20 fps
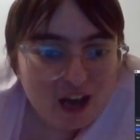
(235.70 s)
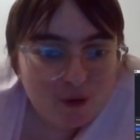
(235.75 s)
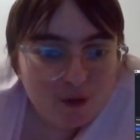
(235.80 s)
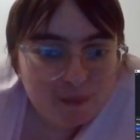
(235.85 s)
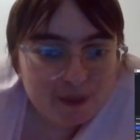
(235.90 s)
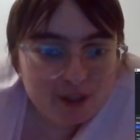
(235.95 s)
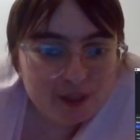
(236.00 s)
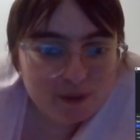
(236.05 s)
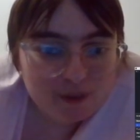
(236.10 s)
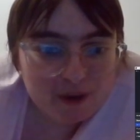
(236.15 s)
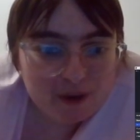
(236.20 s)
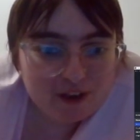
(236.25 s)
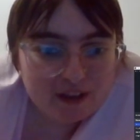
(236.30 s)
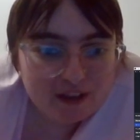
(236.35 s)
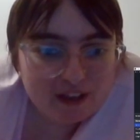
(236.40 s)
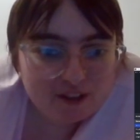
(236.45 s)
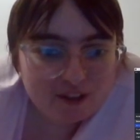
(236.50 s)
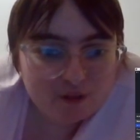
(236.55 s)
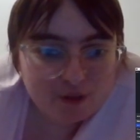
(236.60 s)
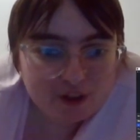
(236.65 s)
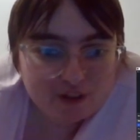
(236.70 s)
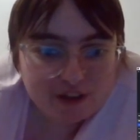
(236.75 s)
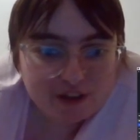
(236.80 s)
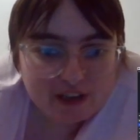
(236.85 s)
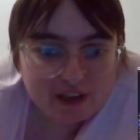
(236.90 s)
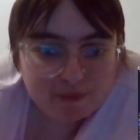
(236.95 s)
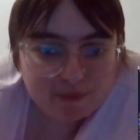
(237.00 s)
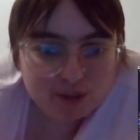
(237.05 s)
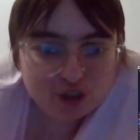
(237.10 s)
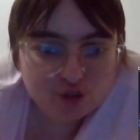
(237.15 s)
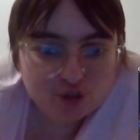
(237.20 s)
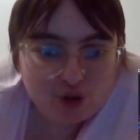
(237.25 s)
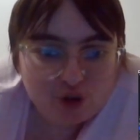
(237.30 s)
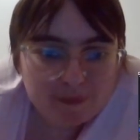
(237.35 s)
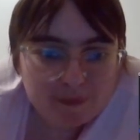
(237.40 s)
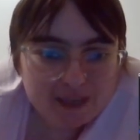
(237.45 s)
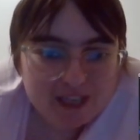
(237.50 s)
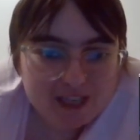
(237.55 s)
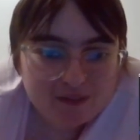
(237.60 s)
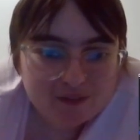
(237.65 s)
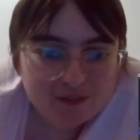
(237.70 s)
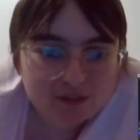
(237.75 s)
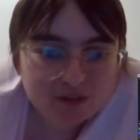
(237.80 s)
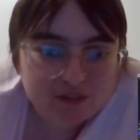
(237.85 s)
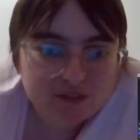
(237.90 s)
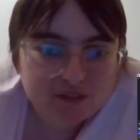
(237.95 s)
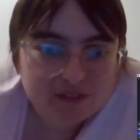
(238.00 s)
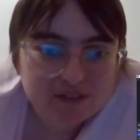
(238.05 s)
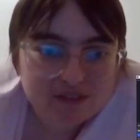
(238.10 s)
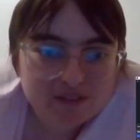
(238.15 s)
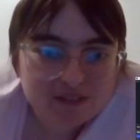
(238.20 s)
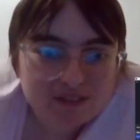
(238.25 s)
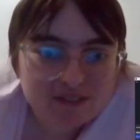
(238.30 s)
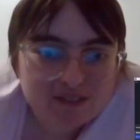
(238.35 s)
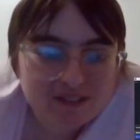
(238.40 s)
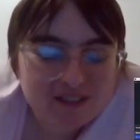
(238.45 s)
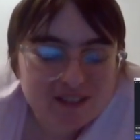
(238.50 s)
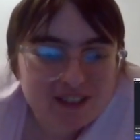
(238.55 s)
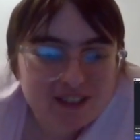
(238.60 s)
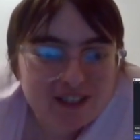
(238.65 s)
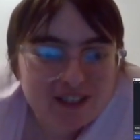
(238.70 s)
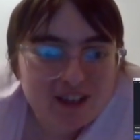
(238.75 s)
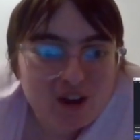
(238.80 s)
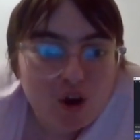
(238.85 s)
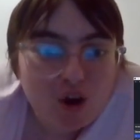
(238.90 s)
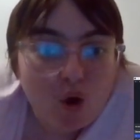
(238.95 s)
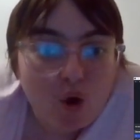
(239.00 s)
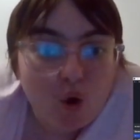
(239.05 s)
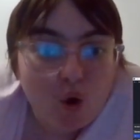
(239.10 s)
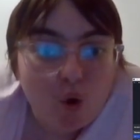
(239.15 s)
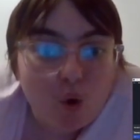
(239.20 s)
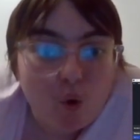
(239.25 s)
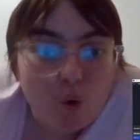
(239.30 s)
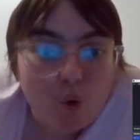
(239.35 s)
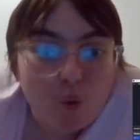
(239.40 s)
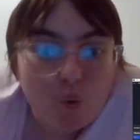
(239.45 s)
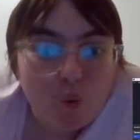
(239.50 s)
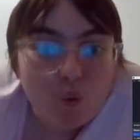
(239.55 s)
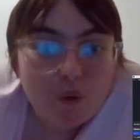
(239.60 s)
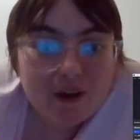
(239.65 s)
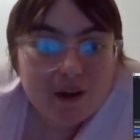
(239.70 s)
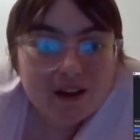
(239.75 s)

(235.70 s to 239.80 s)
I'll beat your punk ass with the side of pastrami. Oh.